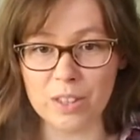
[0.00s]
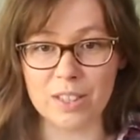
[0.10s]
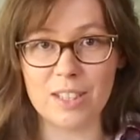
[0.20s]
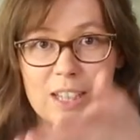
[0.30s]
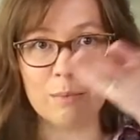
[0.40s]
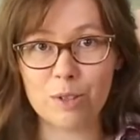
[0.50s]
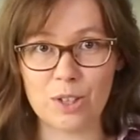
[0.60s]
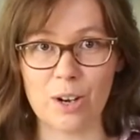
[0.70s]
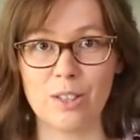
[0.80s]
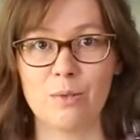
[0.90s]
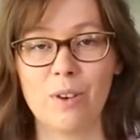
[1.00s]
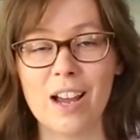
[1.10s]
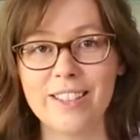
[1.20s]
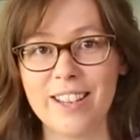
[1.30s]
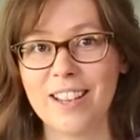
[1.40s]
the steam starts
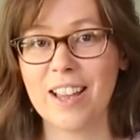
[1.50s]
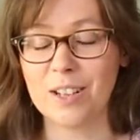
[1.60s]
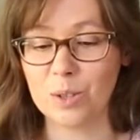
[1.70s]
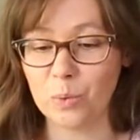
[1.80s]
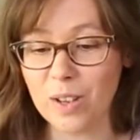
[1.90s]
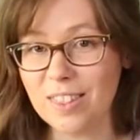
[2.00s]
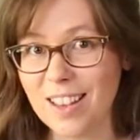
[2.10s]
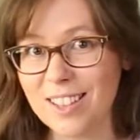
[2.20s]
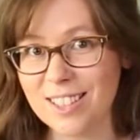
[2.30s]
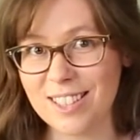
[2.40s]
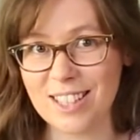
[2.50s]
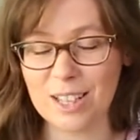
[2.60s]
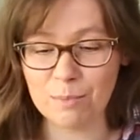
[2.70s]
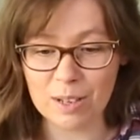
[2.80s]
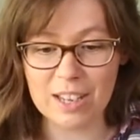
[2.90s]
rising, and with that
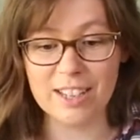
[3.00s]
steam,